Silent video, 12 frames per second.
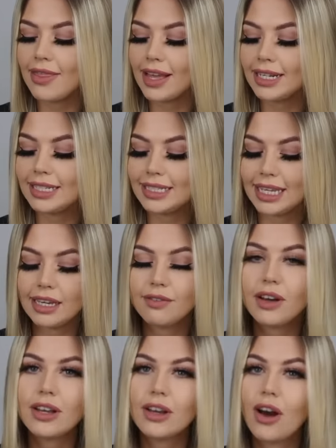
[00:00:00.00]
and then see if
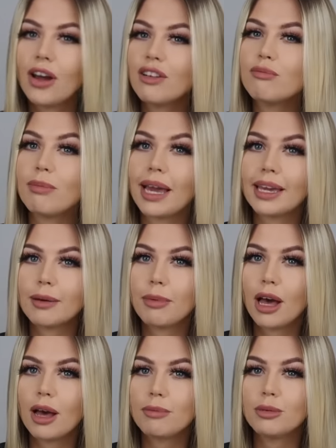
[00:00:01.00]
I can kind of make a
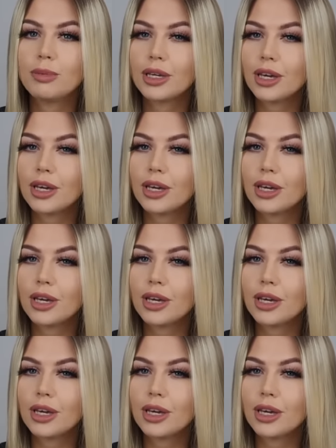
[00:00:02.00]
purple